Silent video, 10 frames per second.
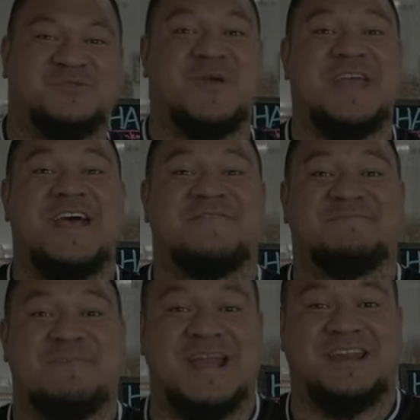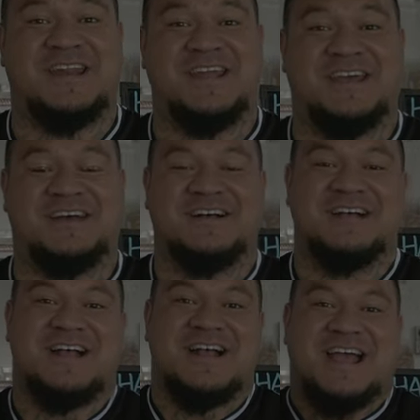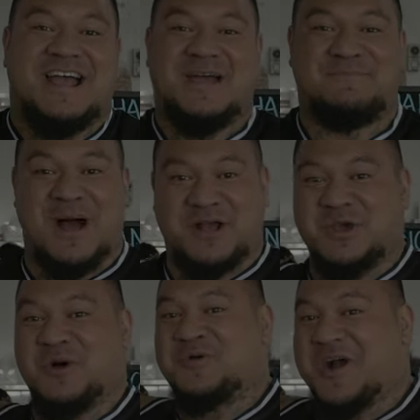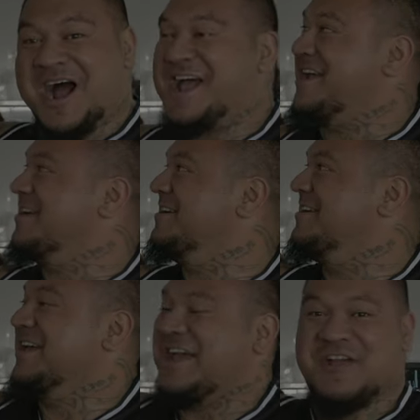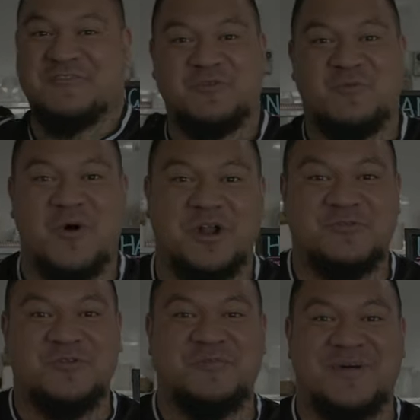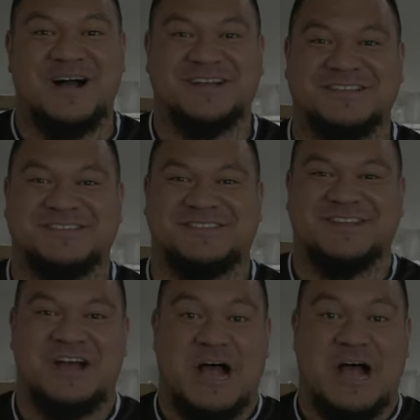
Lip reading: We have made it here at Pakeha Kai here in Wanneroo Markets.